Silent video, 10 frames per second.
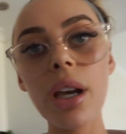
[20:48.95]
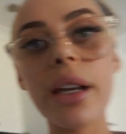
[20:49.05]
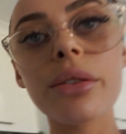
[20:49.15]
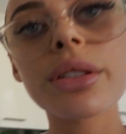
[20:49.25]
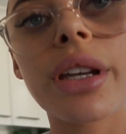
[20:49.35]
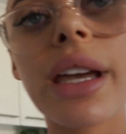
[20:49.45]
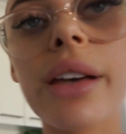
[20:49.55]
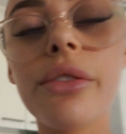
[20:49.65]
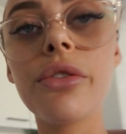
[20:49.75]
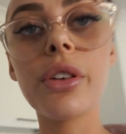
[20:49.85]
I also
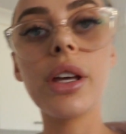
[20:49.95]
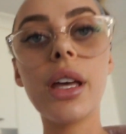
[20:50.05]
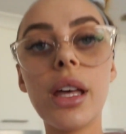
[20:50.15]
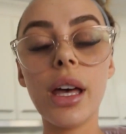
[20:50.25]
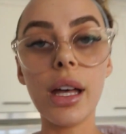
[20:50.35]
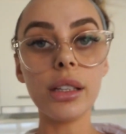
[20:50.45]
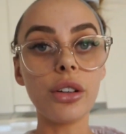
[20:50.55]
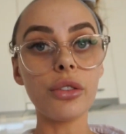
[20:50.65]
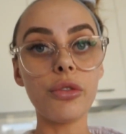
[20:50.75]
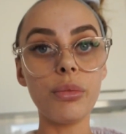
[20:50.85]
have a
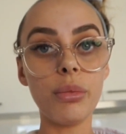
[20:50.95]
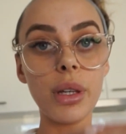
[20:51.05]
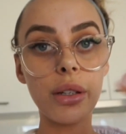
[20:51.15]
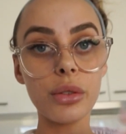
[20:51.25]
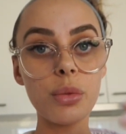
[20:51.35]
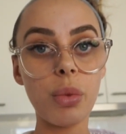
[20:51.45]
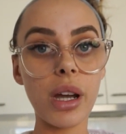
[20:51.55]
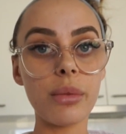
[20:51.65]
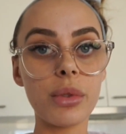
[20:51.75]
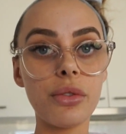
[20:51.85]
lot of meals
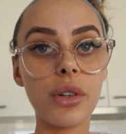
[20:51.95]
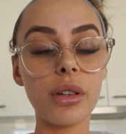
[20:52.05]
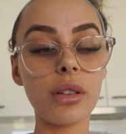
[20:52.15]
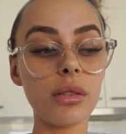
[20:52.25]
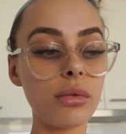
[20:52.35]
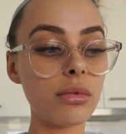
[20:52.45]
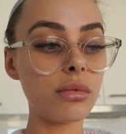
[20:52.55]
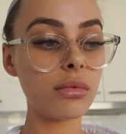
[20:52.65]
prepped for